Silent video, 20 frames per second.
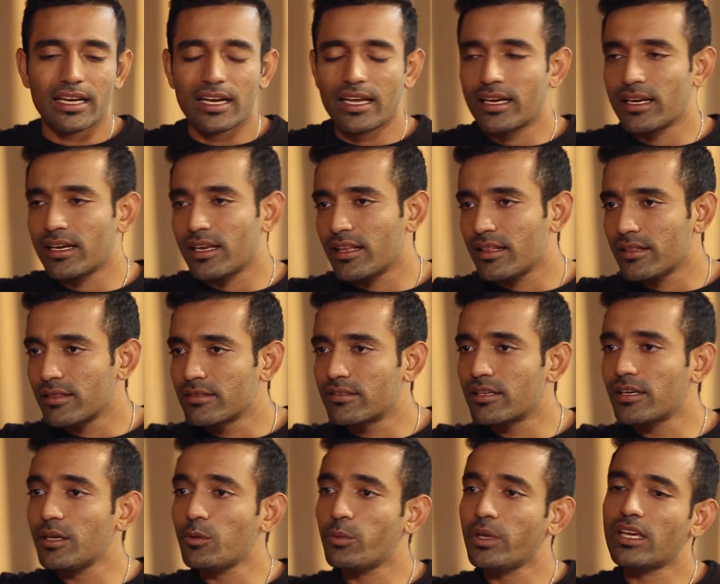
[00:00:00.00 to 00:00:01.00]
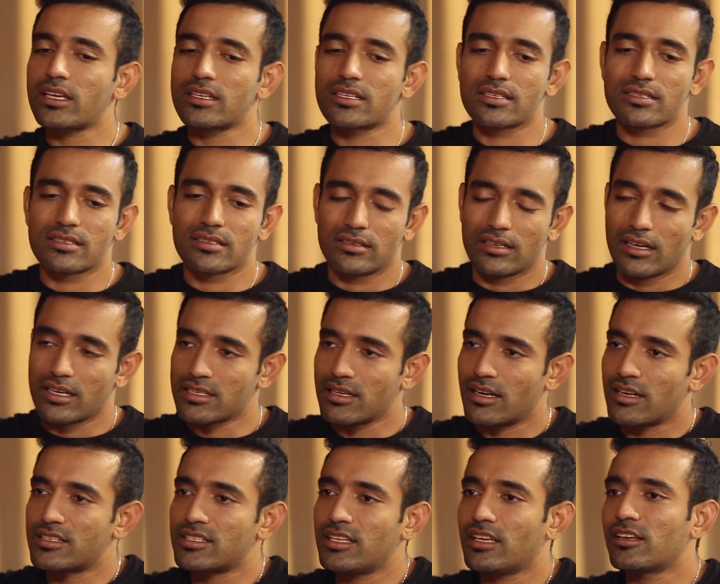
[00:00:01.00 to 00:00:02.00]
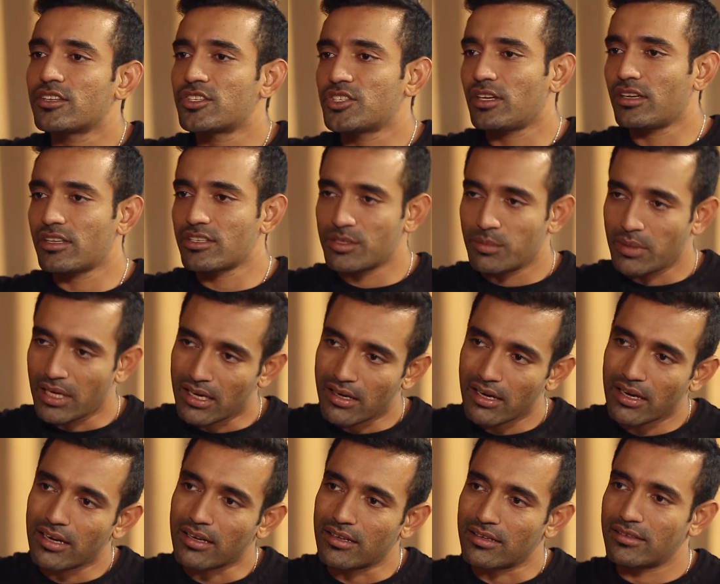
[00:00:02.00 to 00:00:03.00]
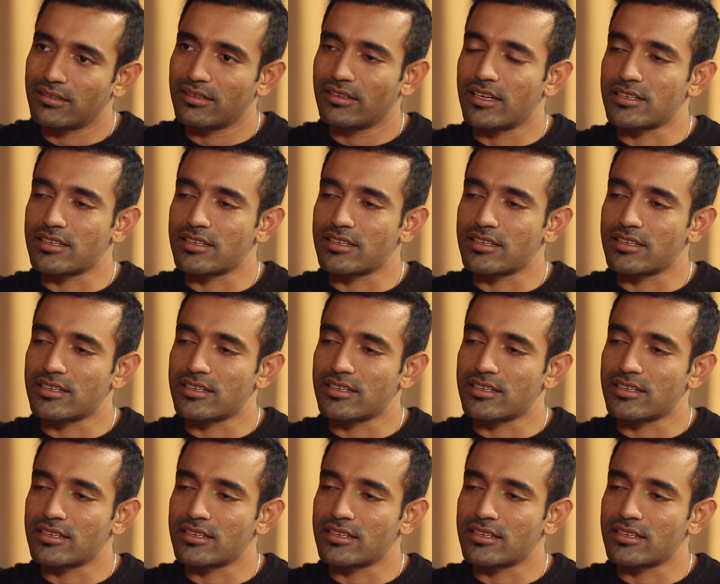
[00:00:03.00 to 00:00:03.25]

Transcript: And in three weeks, I started seeing a change in my cricket.